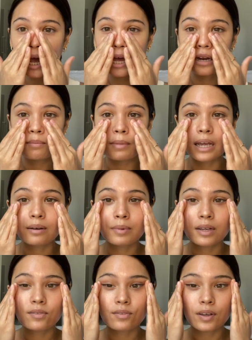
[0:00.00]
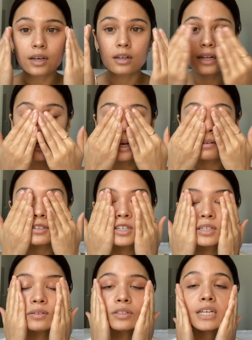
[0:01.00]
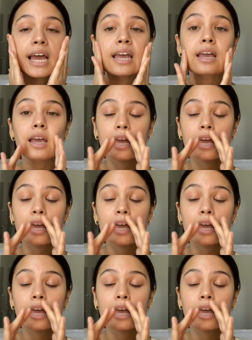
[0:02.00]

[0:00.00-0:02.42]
And it made me feel like I was just taking